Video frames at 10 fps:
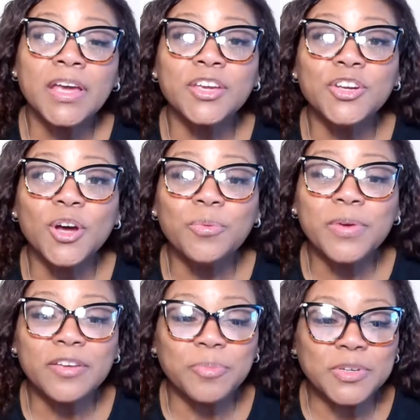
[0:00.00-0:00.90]
And you know,
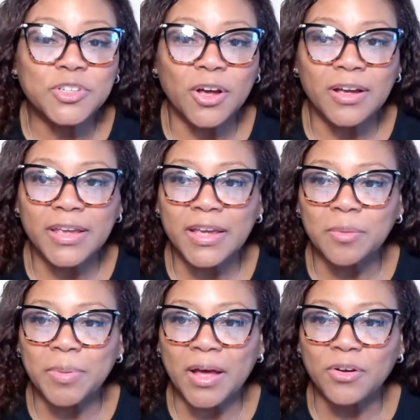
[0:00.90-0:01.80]
we have been talking
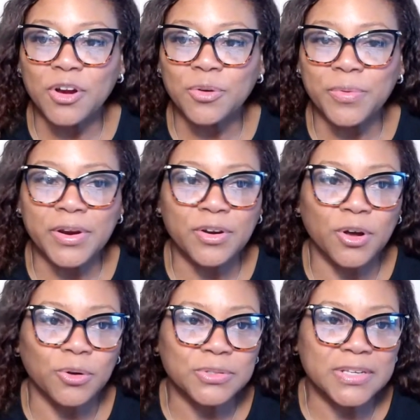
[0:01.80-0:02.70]
about career
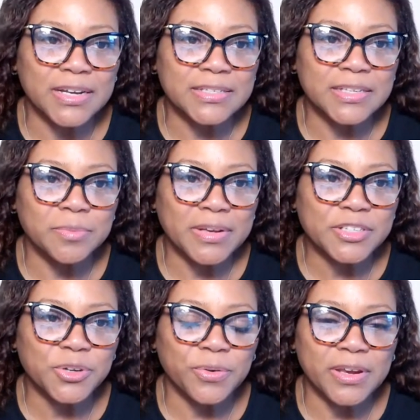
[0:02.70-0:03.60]
goals, and I see my
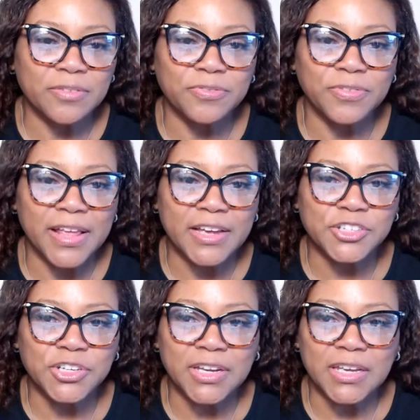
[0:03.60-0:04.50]
screen
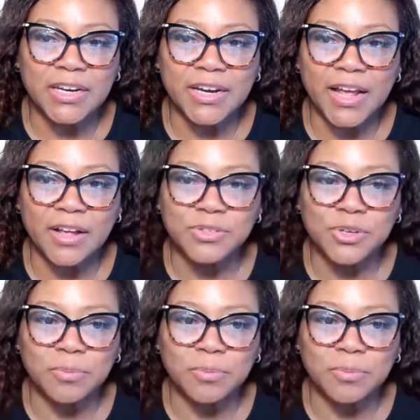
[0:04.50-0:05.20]
flashing in and out.